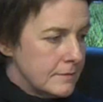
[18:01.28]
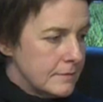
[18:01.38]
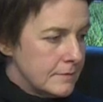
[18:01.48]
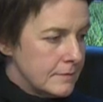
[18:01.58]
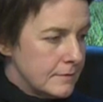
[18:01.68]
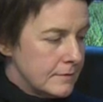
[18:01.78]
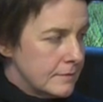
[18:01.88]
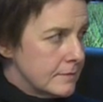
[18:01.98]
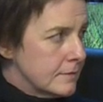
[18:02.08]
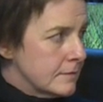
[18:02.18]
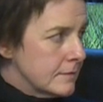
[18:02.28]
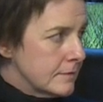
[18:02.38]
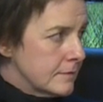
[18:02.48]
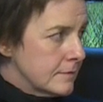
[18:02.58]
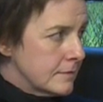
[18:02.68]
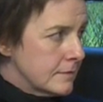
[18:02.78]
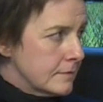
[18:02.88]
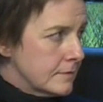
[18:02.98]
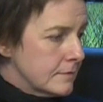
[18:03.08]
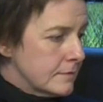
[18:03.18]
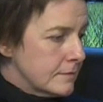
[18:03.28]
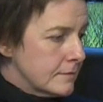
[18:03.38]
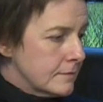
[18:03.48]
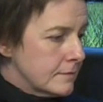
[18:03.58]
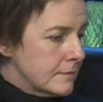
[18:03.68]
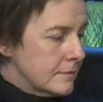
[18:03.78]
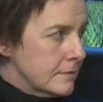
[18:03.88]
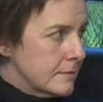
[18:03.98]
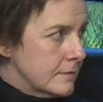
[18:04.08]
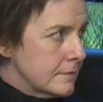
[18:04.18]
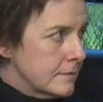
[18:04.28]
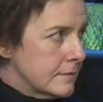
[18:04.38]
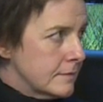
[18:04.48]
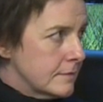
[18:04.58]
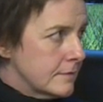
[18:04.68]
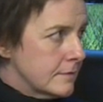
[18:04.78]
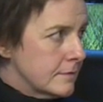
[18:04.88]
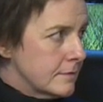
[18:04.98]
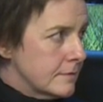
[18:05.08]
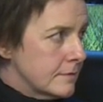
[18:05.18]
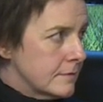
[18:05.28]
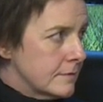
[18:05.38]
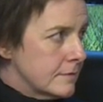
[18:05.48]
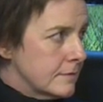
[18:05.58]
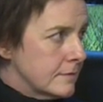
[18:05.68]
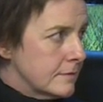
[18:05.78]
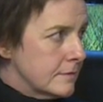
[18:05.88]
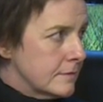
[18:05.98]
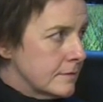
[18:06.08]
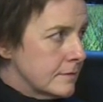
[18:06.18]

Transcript: This person isn't speaking.